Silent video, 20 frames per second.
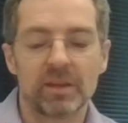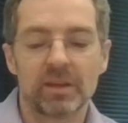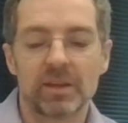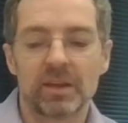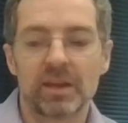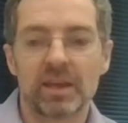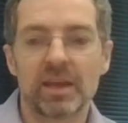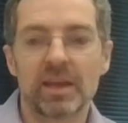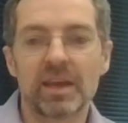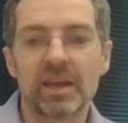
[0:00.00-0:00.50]

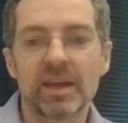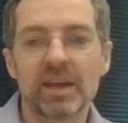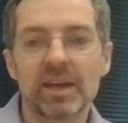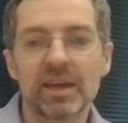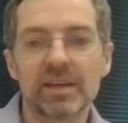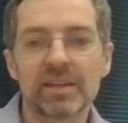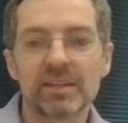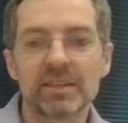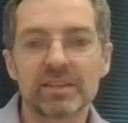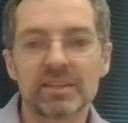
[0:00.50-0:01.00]

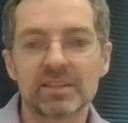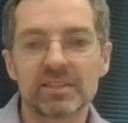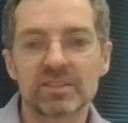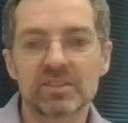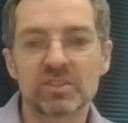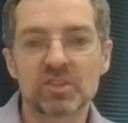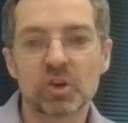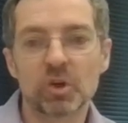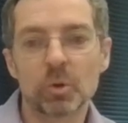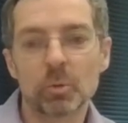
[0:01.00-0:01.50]
And
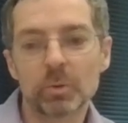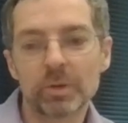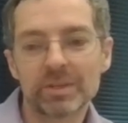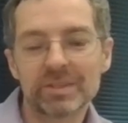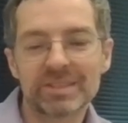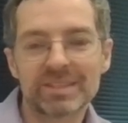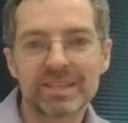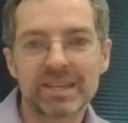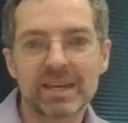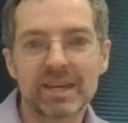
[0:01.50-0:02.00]
so
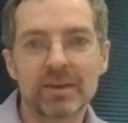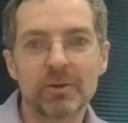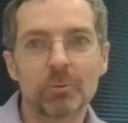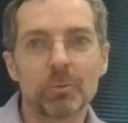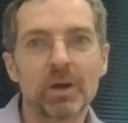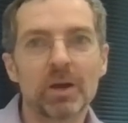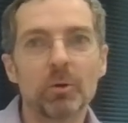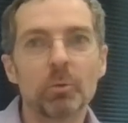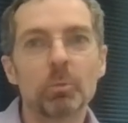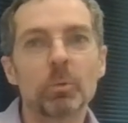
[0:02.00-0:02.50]
we'd say,
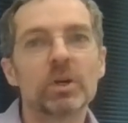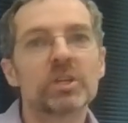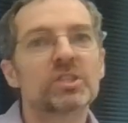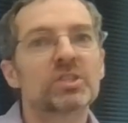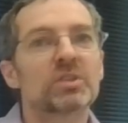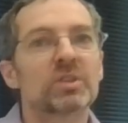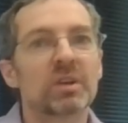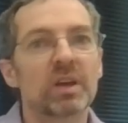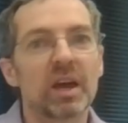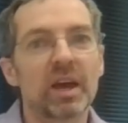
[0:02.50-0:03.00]
well,
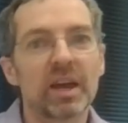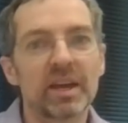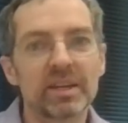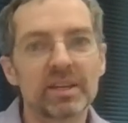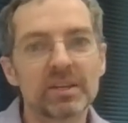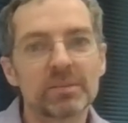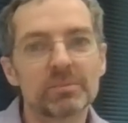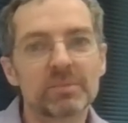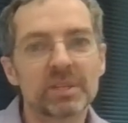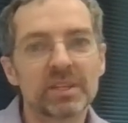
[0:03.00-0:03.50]
which
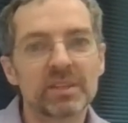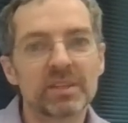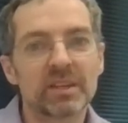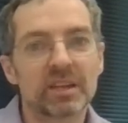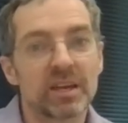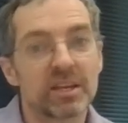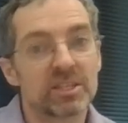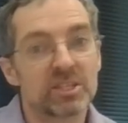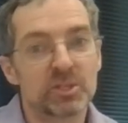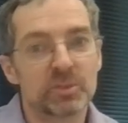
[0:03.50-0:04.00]
item did the
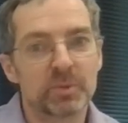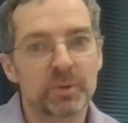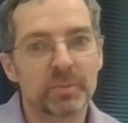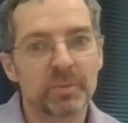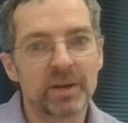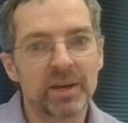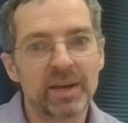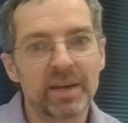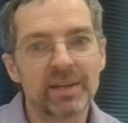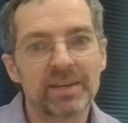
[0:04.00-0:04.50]
customer
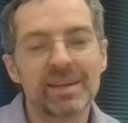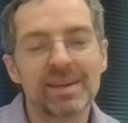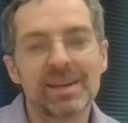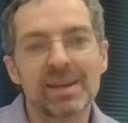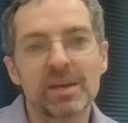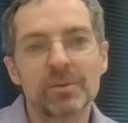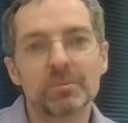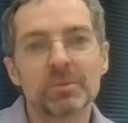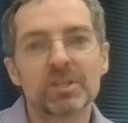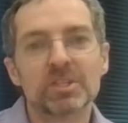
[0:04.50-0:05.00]
buy?
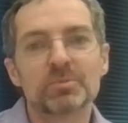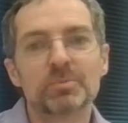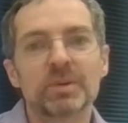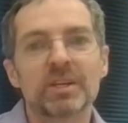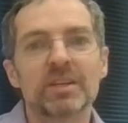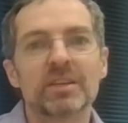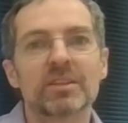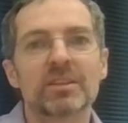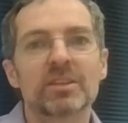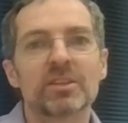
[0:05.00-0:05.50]
It must
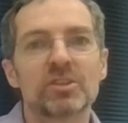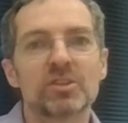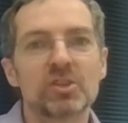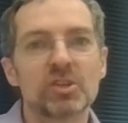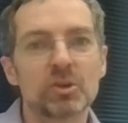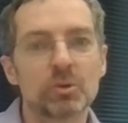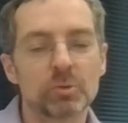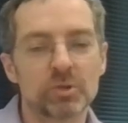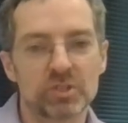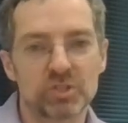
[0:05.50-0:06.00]
be the
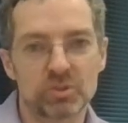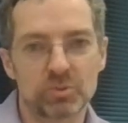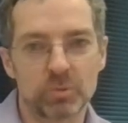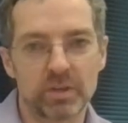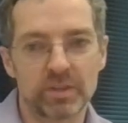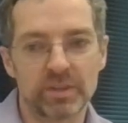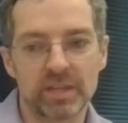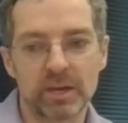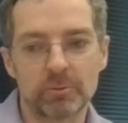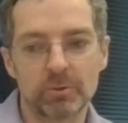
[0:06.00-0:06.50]
newest
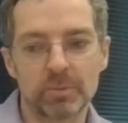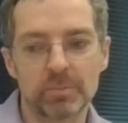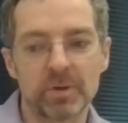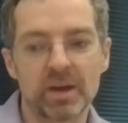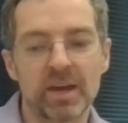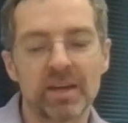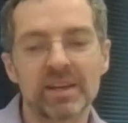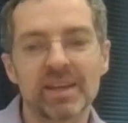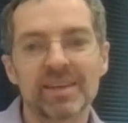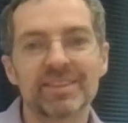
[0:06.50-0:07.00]
one that we
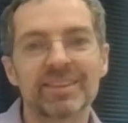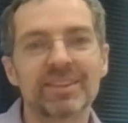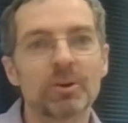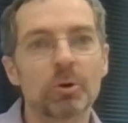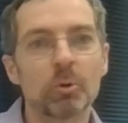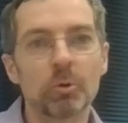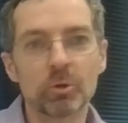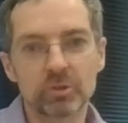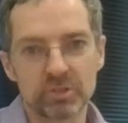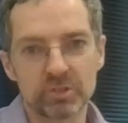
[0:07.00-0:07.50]
bought, and the
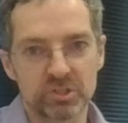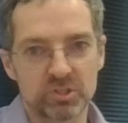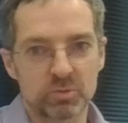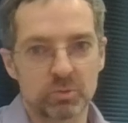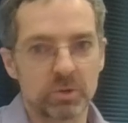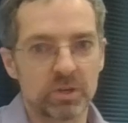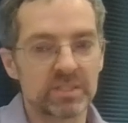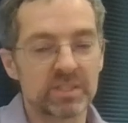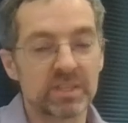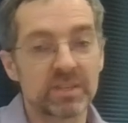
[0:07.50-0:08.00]
oldest
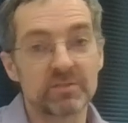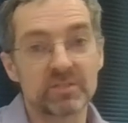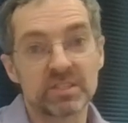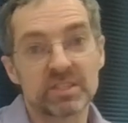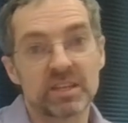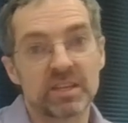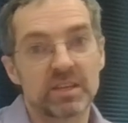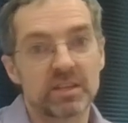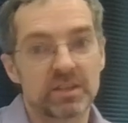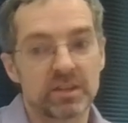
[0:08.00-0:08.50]
ones have
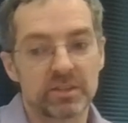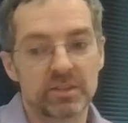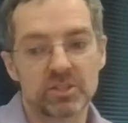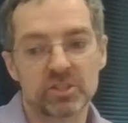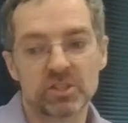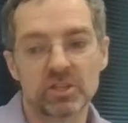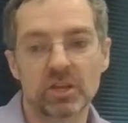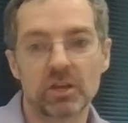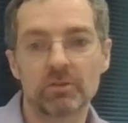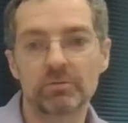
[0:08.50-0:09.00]
stayed on the
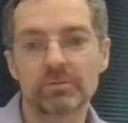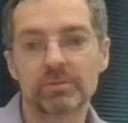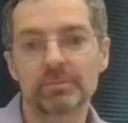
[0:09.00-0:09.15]
shelf.